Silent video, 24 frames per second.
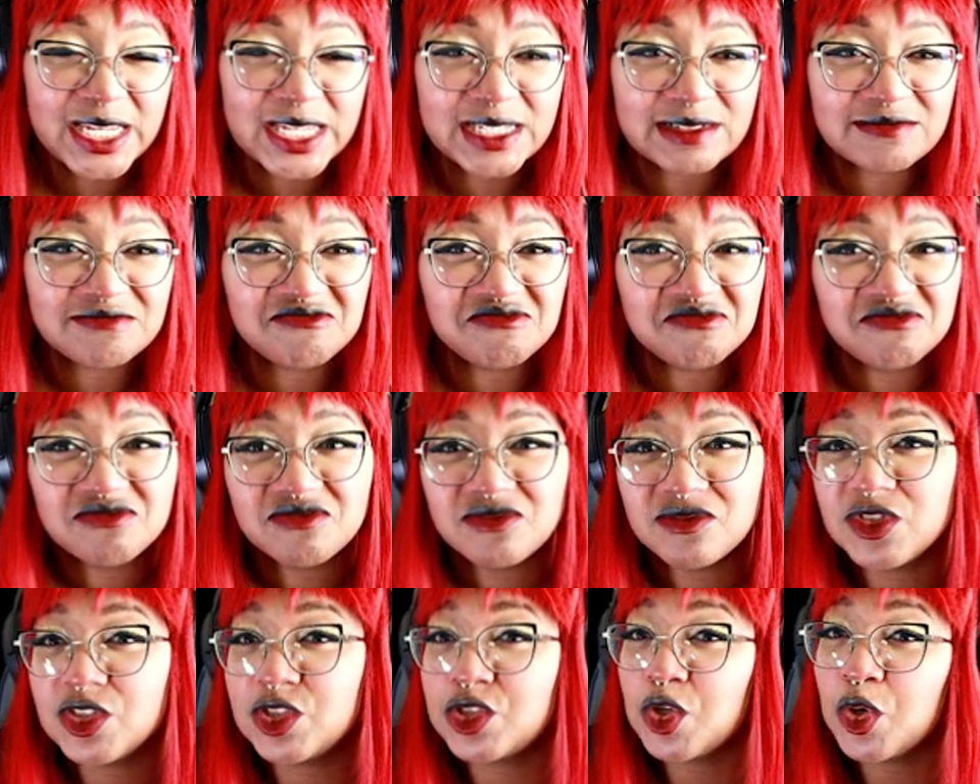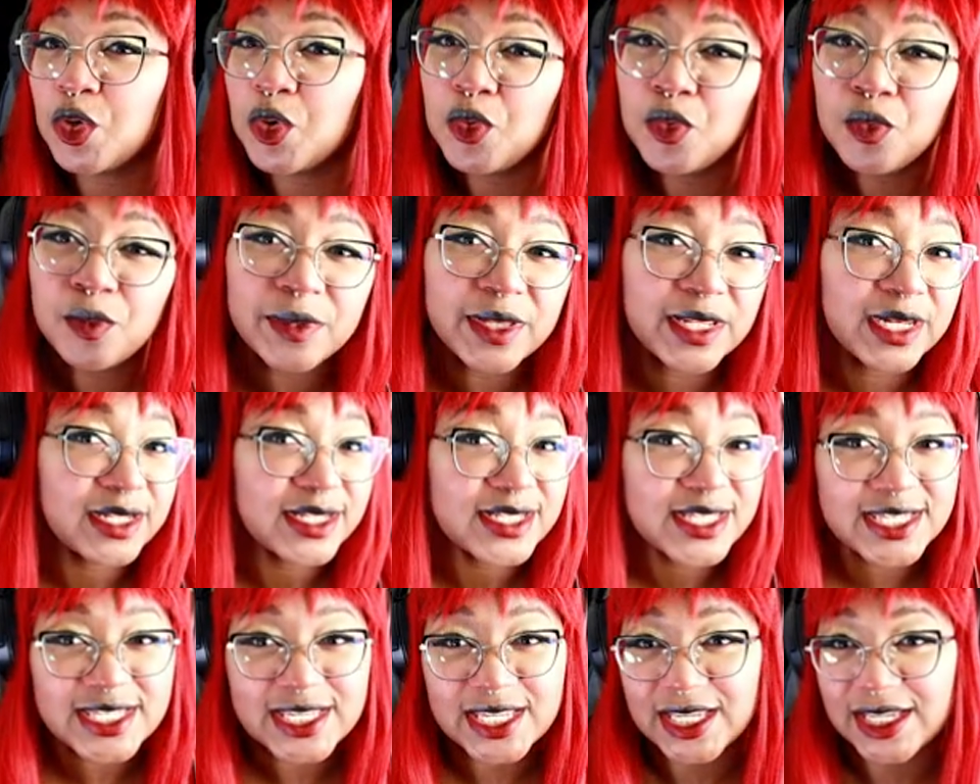it 2
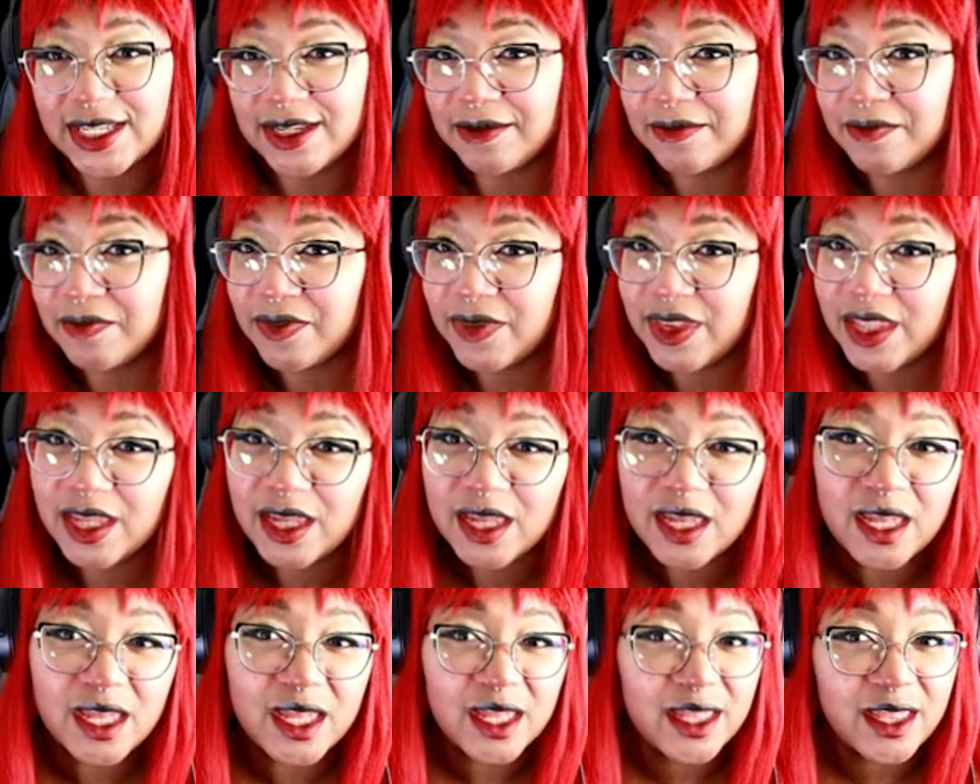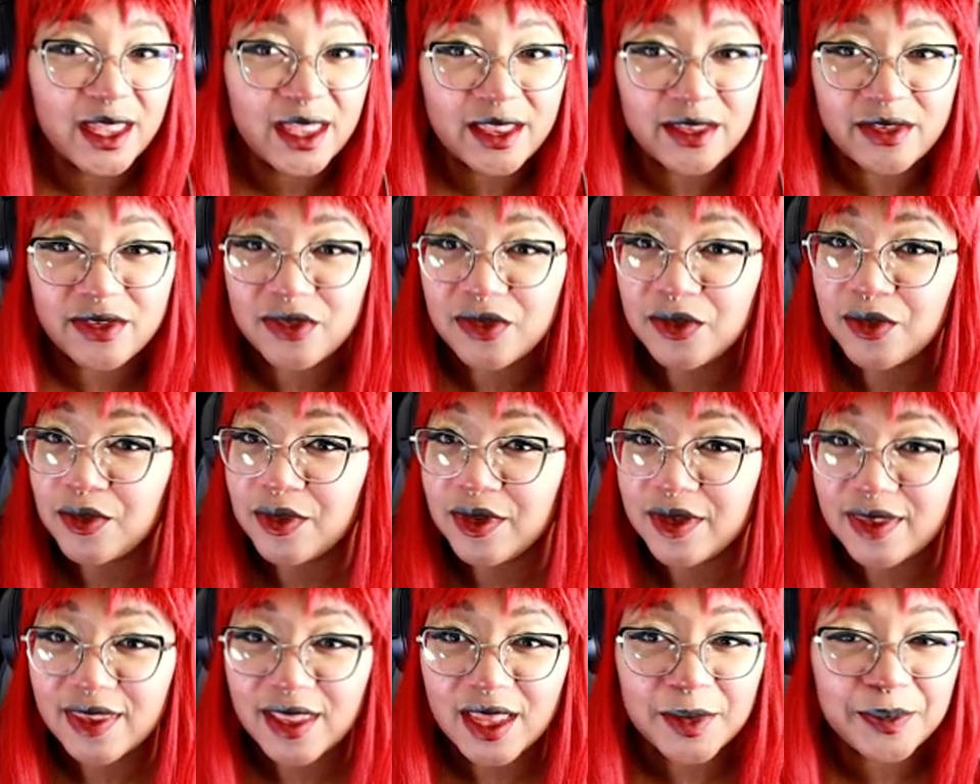minutes in. As soon
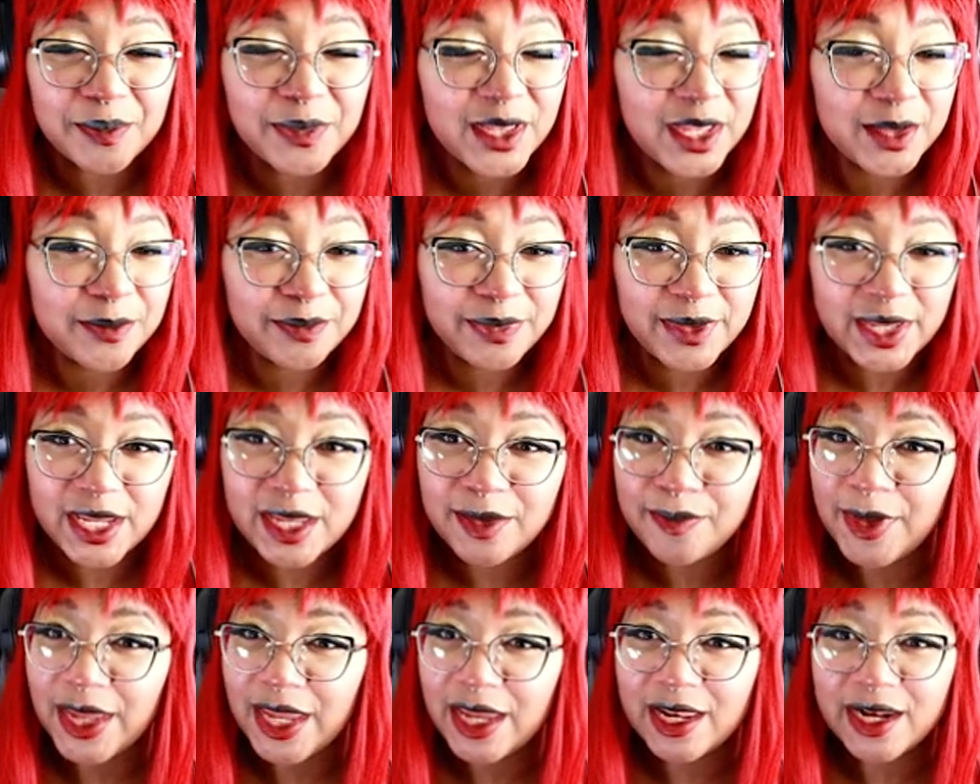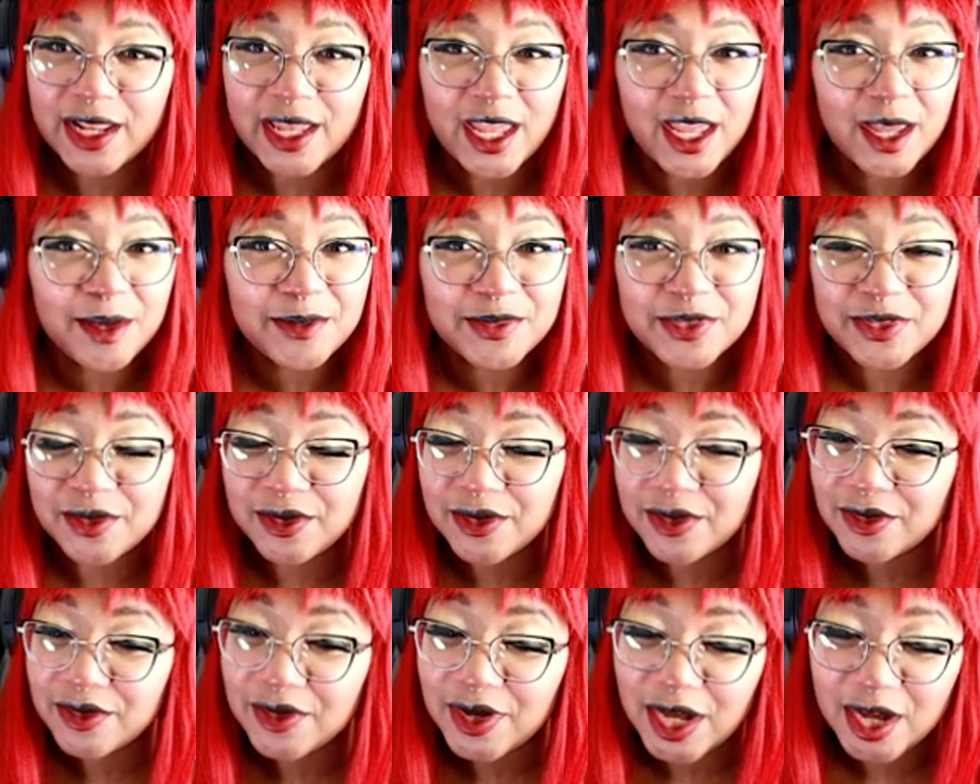as, like, Big Piggy Man came
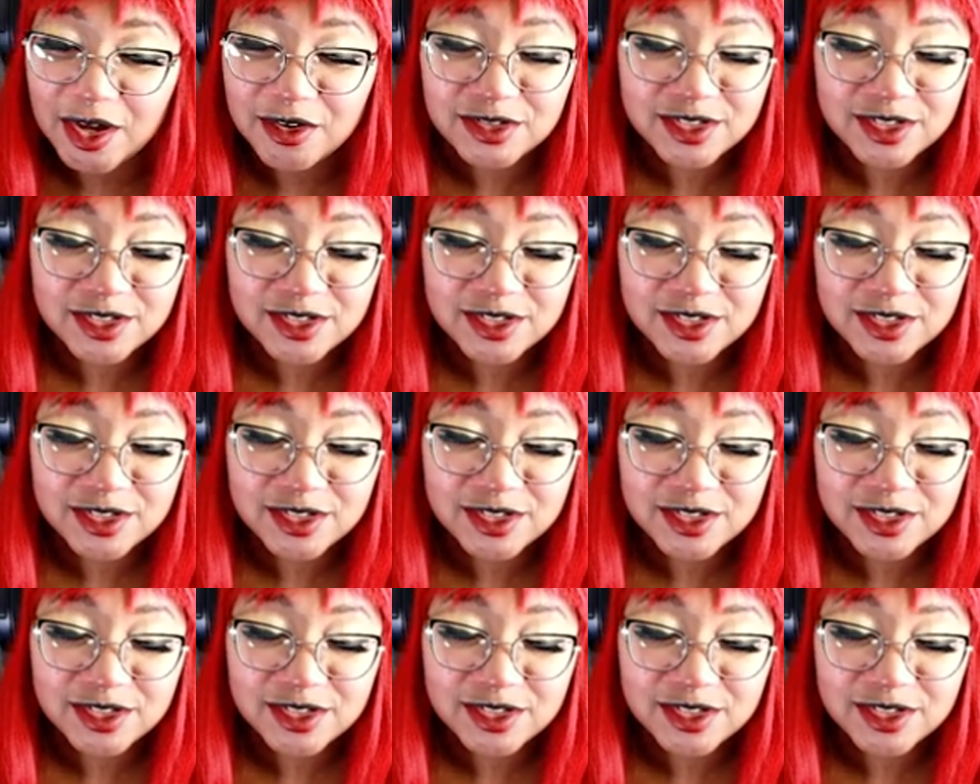through, I